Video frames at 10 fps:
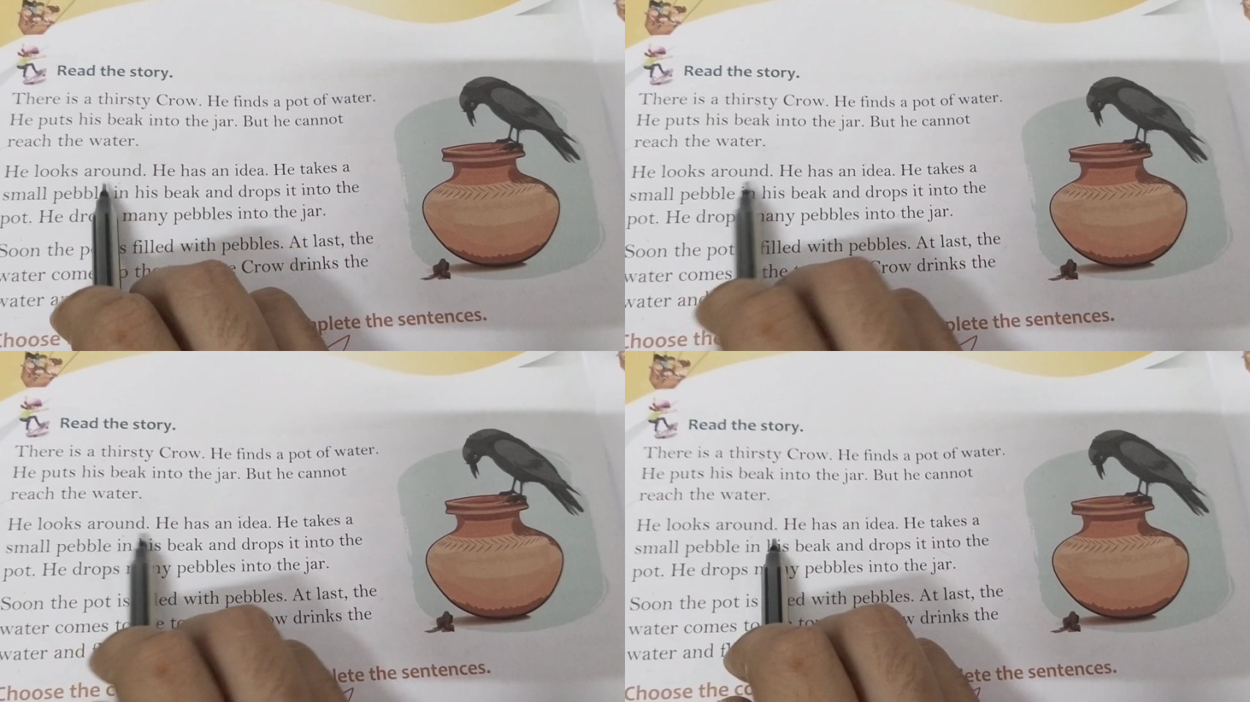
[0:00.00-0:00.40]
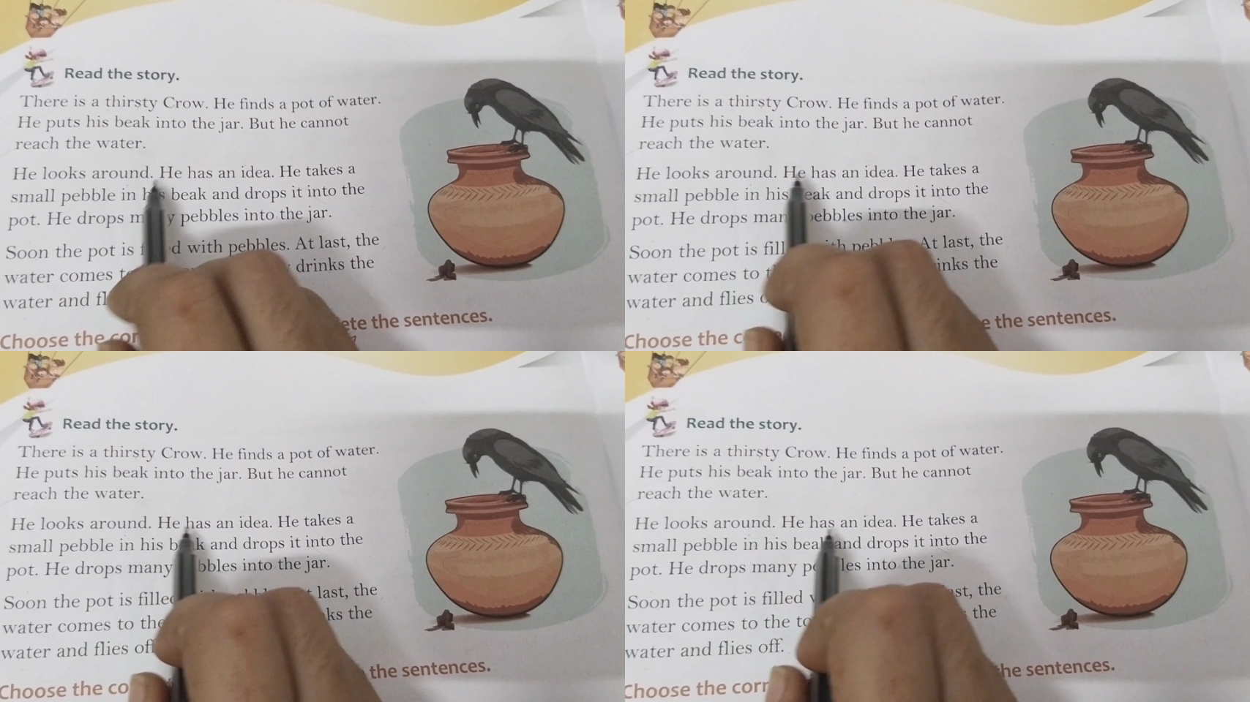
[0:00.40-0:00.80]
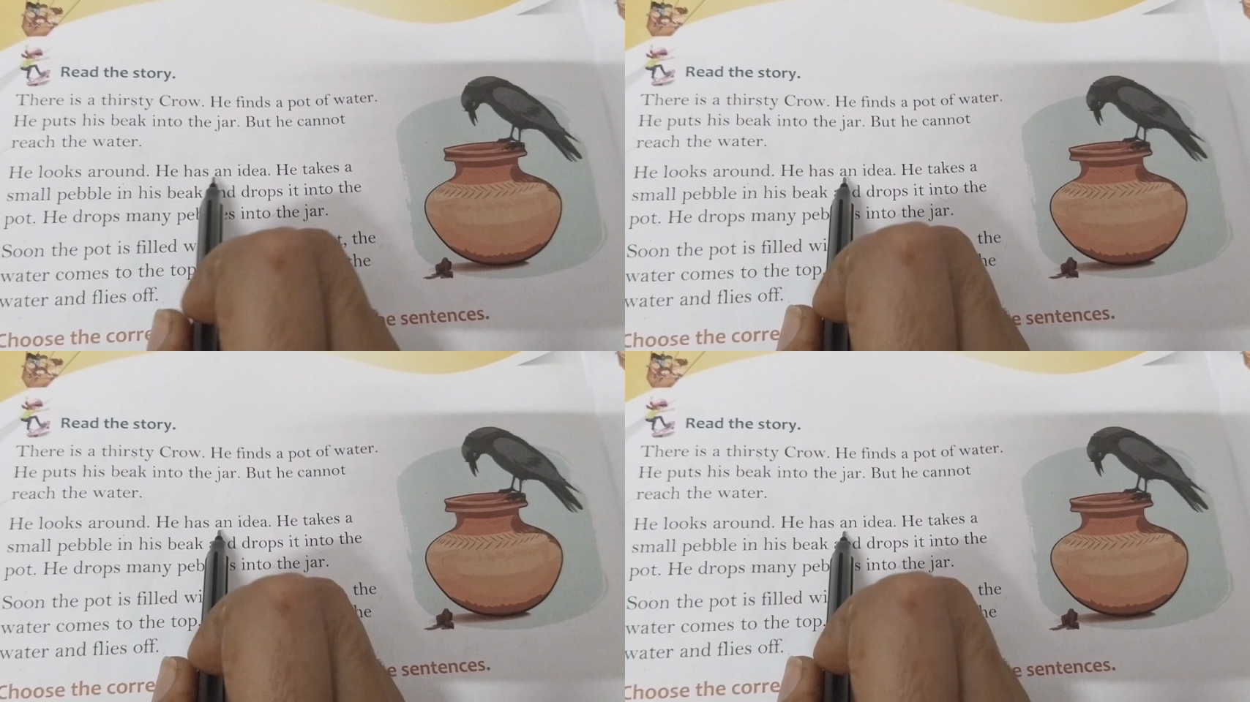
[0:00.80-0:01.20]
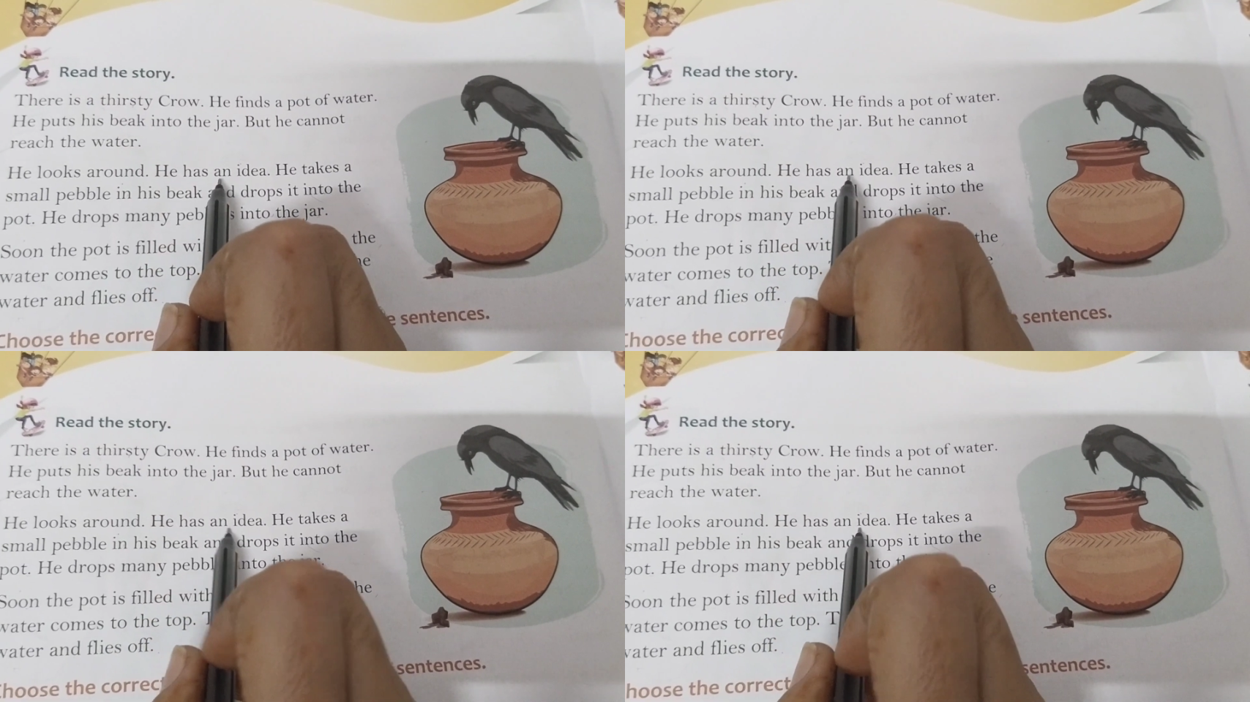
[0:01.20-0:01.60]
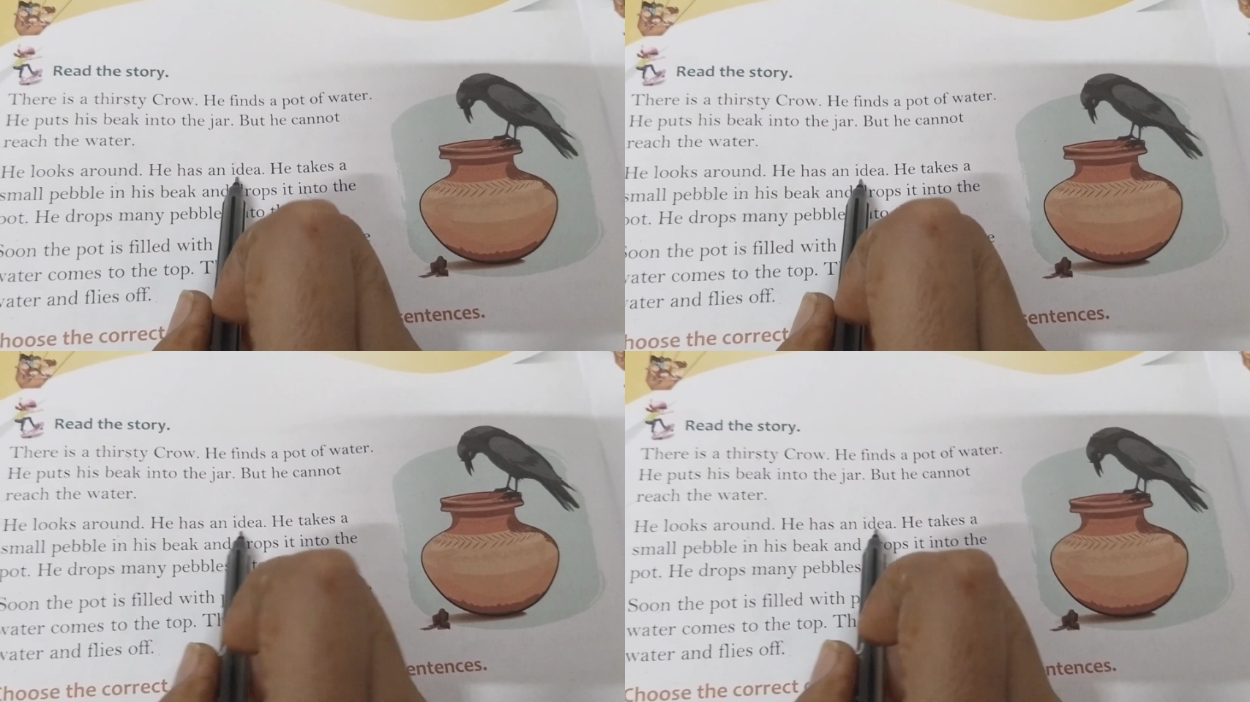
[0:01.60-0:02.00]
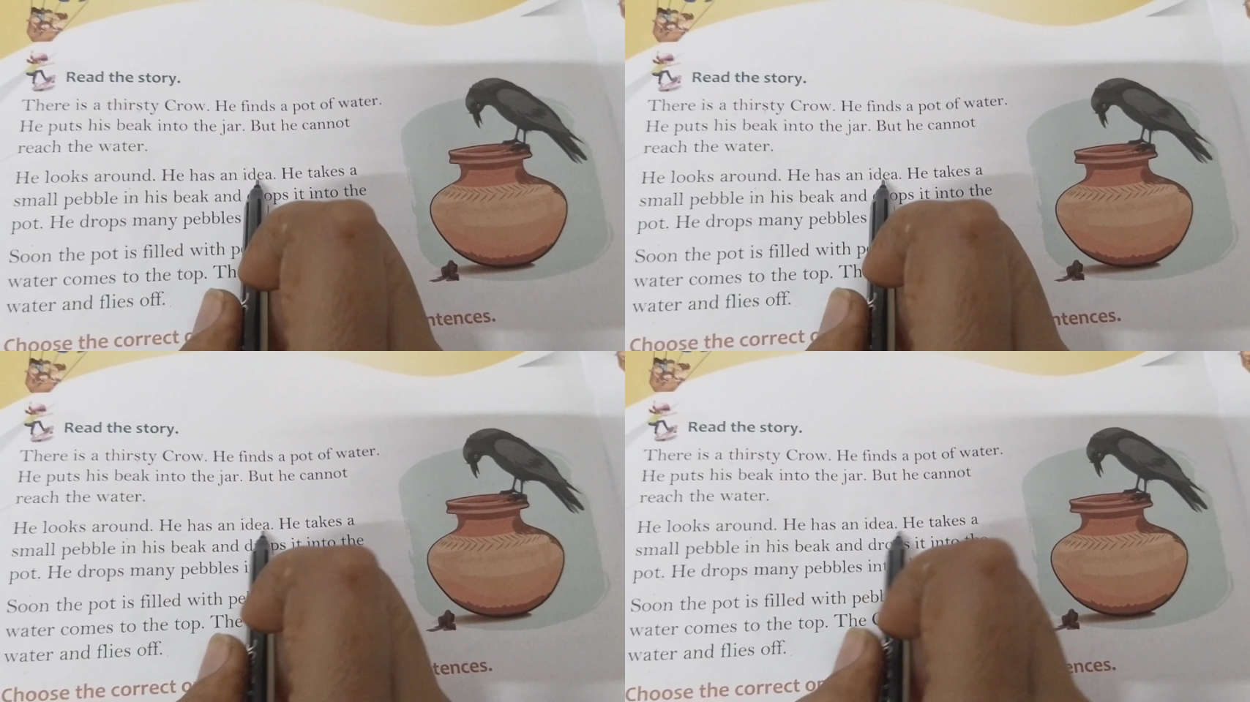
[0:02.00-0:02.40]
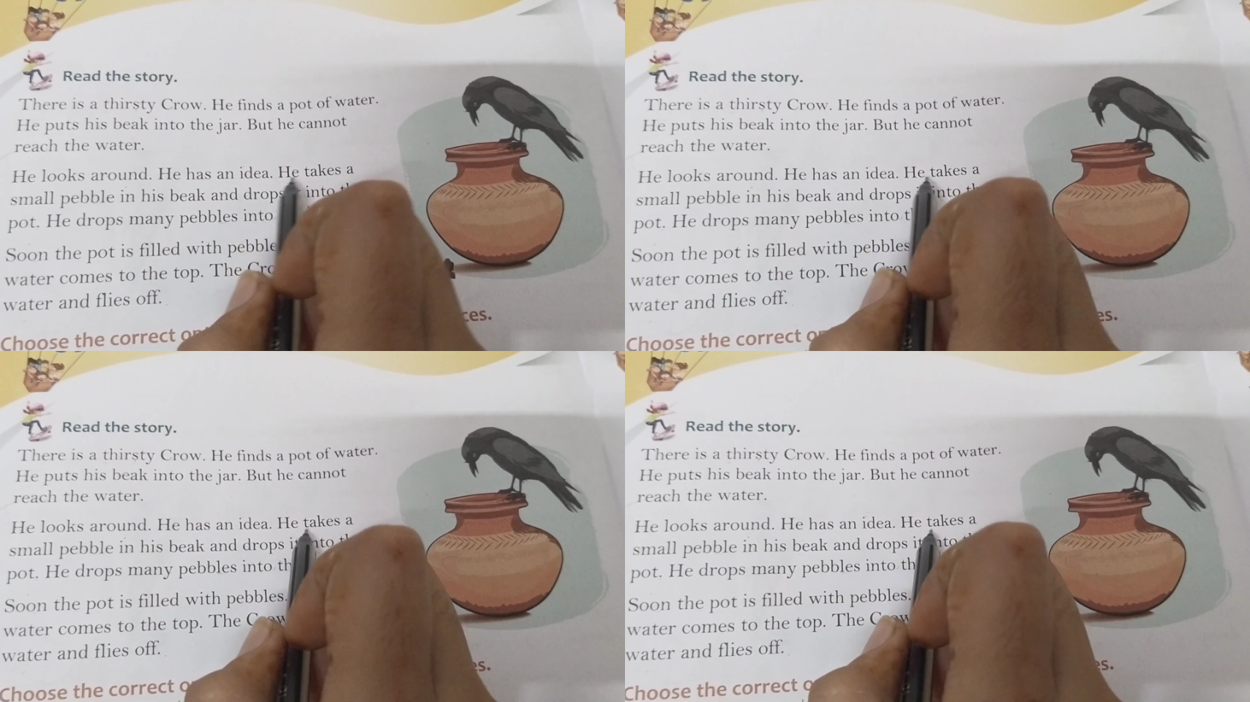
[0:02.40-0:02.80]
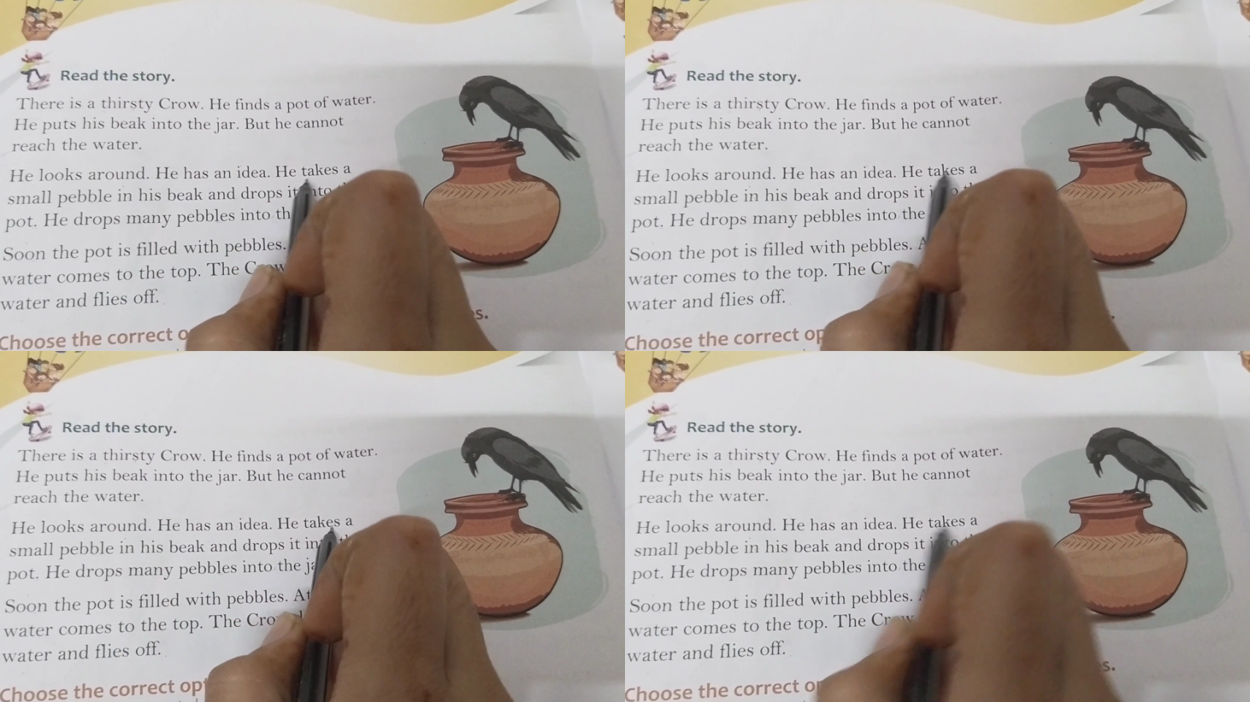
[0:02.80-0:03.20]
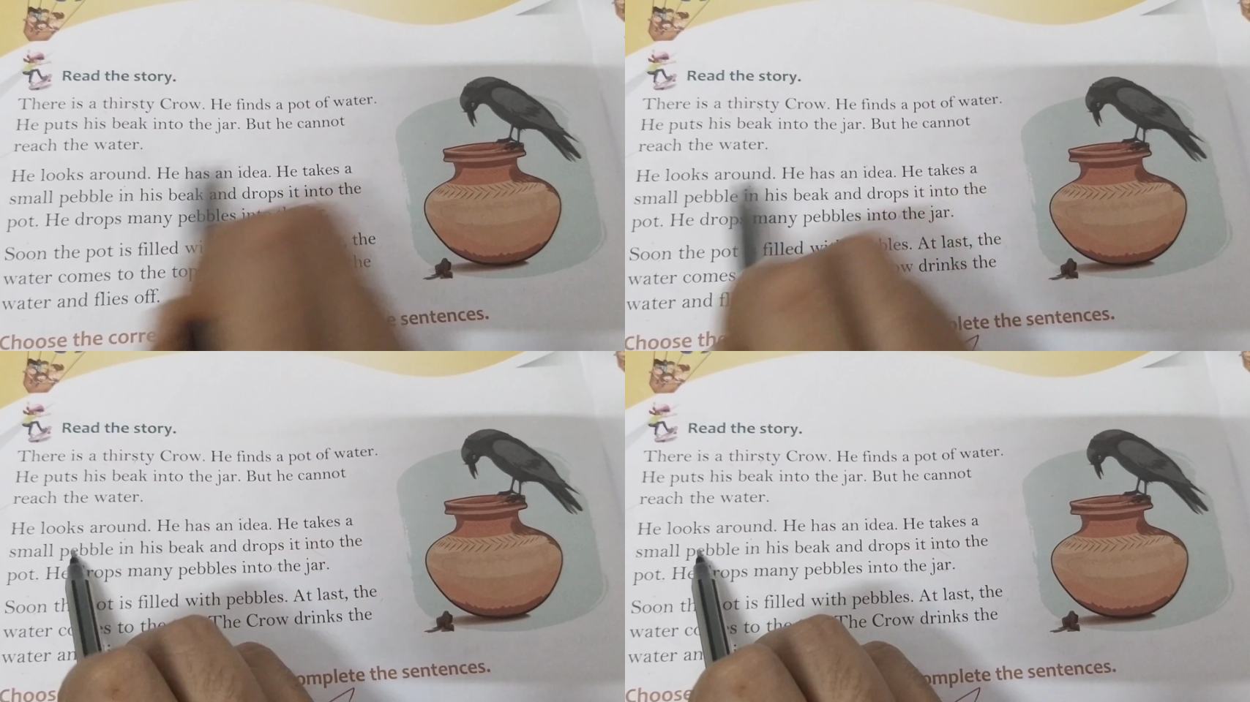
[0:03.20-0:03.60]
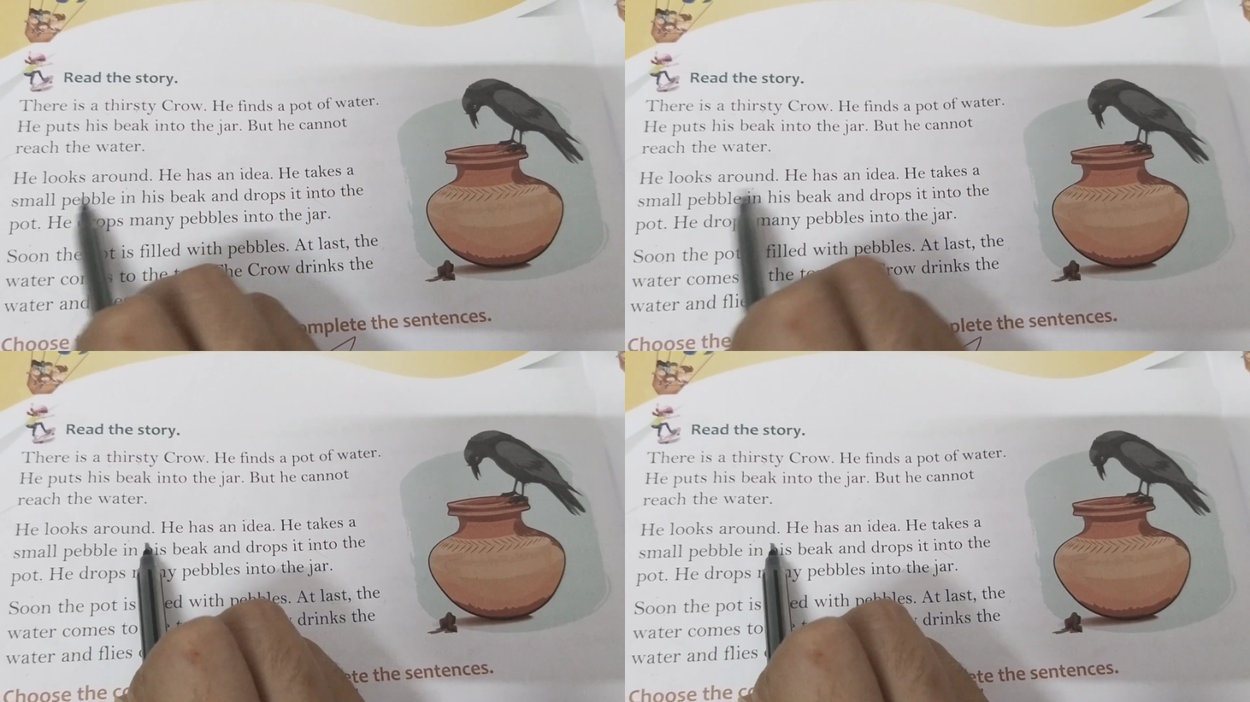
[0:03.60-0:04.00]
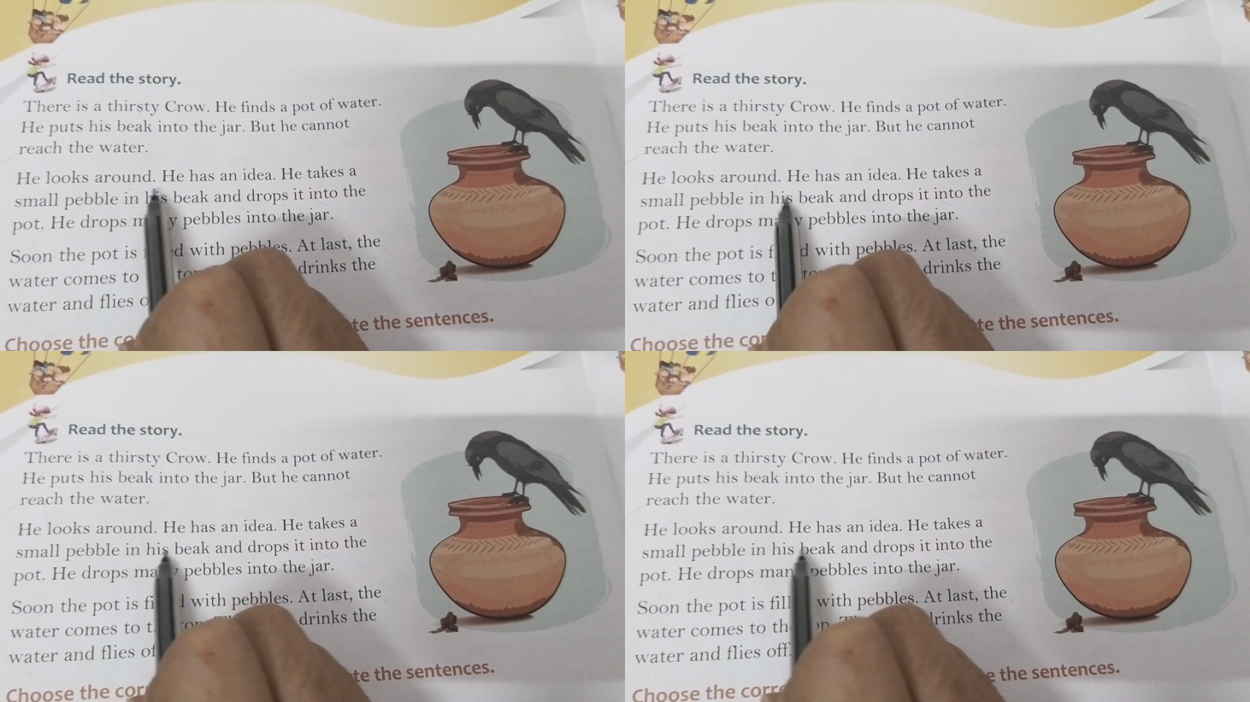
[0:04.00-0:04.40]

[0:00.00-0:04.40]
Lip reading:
Nobody's mouth can be seen.